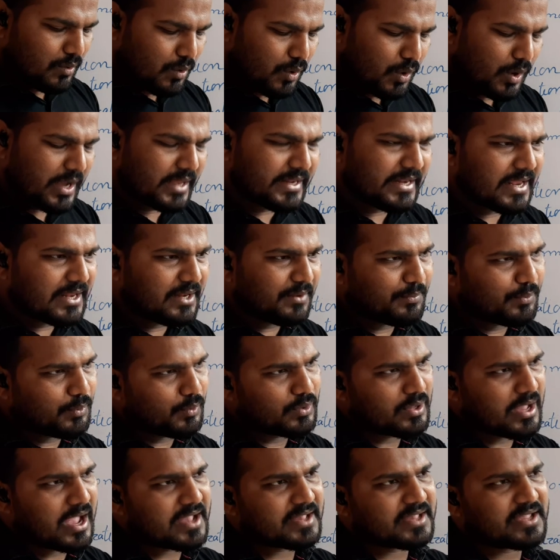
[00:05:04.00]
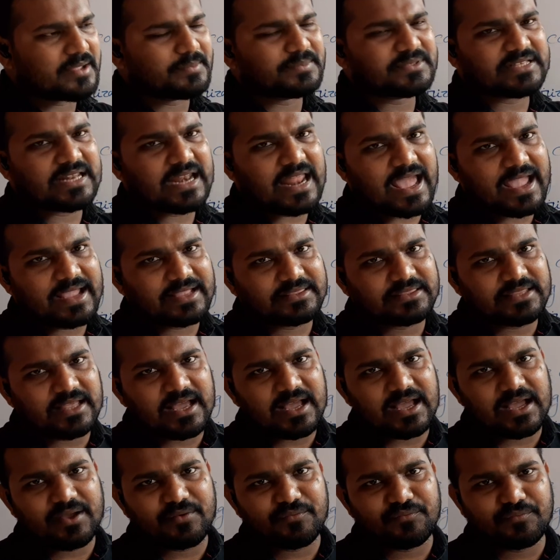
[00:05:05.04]
when any food items like
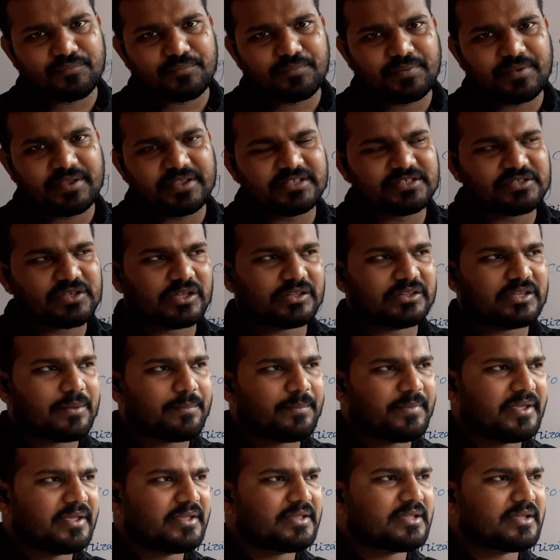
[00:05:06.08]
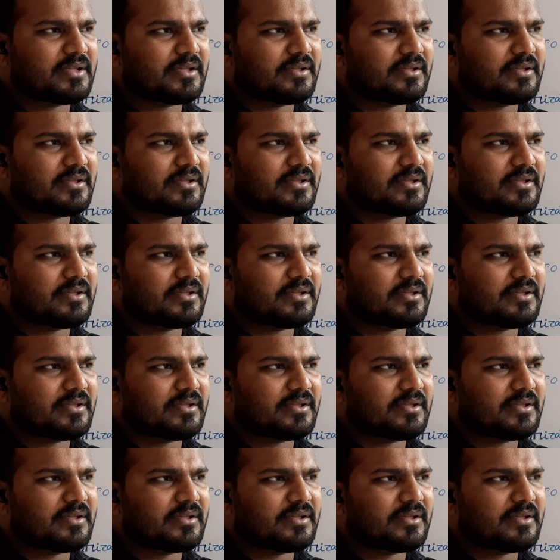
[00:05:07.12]
the fish or the meat